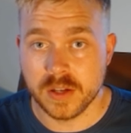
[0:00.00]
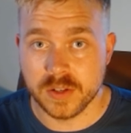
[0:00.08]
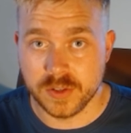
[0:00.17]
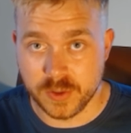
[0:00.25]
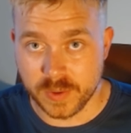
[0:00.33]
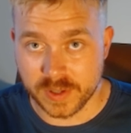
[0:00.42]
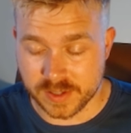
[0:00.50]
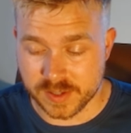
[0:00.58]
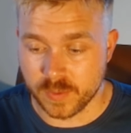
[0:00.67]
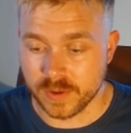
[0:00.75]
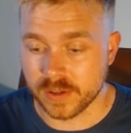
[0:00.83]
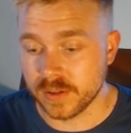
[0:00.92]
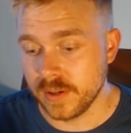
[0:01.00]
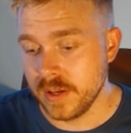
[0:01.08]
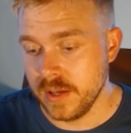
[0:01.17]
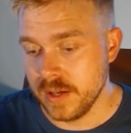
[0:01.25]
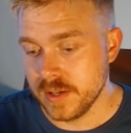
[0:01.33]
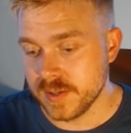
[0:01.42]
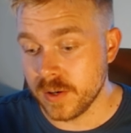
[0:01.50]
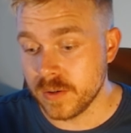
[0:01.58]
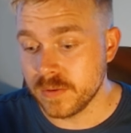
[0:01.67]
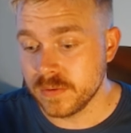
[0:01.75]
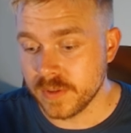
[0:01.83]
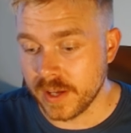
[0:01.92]
doing this work.
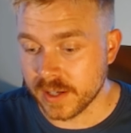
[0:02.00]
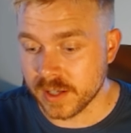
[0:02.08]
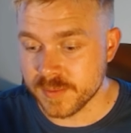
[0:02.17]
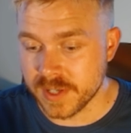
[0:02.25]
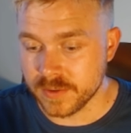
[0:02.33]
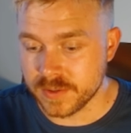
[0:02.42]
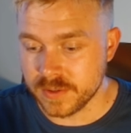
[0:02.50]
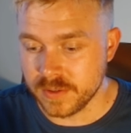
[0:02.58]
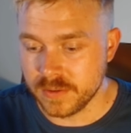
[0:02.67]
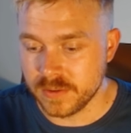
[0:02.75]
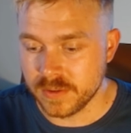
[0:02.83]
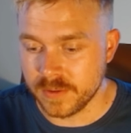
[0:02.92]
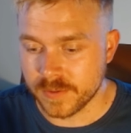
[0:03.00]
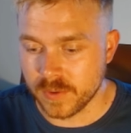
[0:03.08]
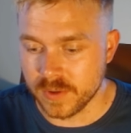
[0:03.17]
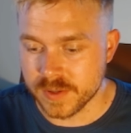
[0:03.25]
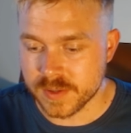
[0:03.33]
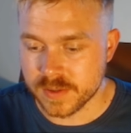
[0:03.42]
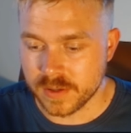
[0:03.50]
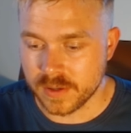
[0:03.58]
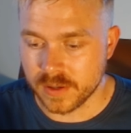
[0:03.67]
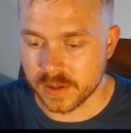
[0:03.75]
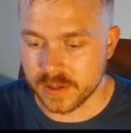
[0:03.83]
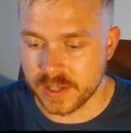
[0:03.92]
So that comes out to, of course,
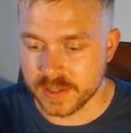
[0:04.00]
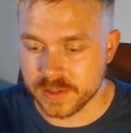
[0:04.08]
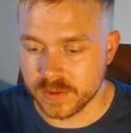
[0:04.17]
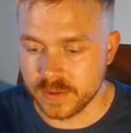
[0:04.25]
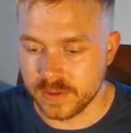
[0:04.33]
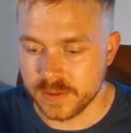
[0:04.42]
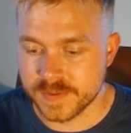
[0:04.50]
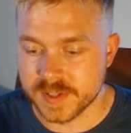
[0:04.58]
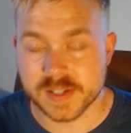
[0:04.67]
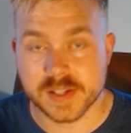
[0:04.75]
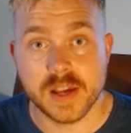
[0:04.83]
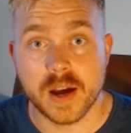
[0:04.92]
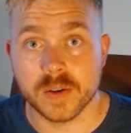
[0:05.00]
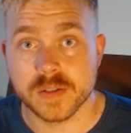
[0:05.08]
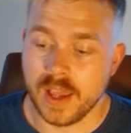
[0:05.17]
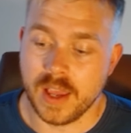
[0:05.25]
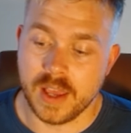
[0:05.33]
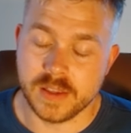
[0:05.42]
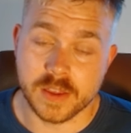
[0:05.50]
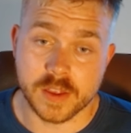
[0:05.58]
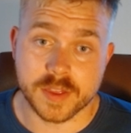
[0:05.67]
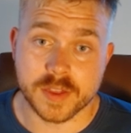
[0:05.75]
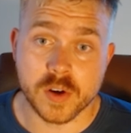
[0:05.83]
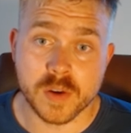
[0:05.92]
our grand total of 60 hours. And then the
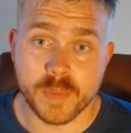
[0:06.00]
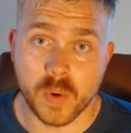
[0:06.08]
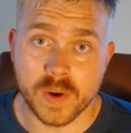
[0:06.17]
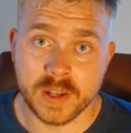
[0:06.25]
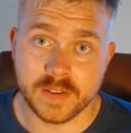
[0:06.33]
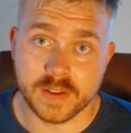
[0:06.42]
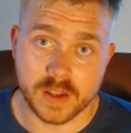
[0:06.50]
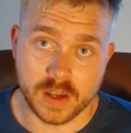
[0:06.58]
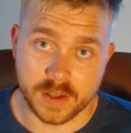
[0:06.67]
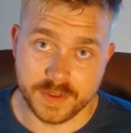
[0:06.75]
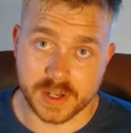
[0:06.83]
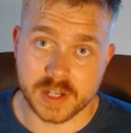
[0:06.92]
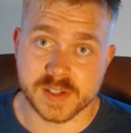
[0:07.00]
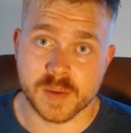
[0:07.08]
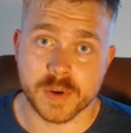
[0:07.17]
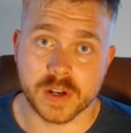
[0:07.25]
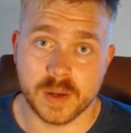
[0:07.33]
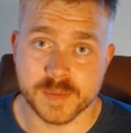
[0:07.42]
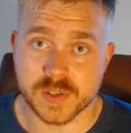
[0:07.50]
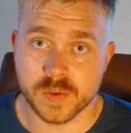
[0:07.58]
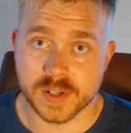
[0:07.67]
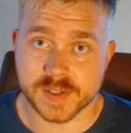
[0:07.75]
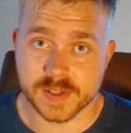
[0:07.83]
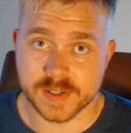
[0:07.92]
third point, the customer comes to
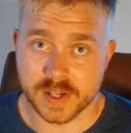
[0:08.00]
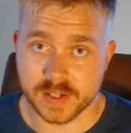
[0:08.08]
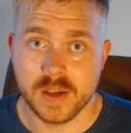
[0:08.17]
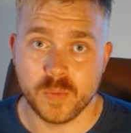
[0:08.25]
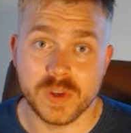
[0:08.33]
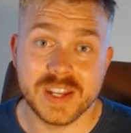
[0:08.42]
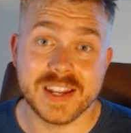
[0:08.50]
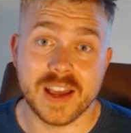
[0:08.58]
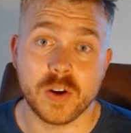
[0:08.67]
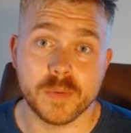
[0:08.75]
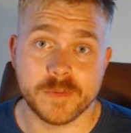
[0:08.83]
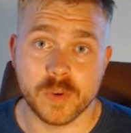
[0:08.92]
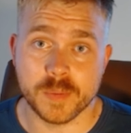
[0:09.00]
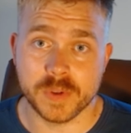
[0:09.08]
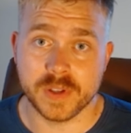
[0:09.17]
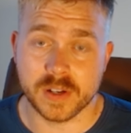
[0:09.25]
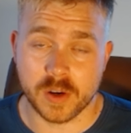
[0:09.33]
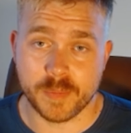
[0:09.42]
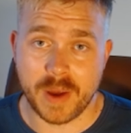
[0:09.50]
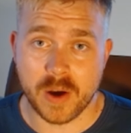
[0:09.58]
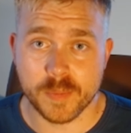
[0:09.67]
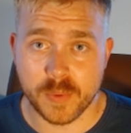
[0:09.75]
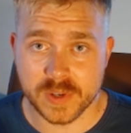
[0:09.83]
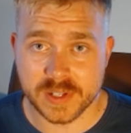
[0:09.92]
us and says, we need help formulating our
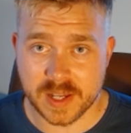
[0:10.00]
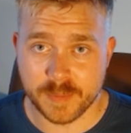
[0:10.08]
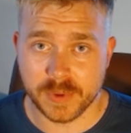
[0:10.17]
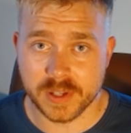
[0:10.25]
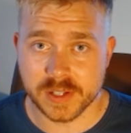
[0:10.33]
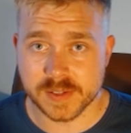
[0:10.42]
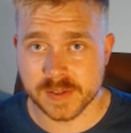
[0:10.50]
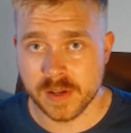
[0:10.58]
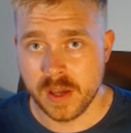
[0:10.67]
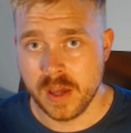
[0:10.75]
PowerPoint templates.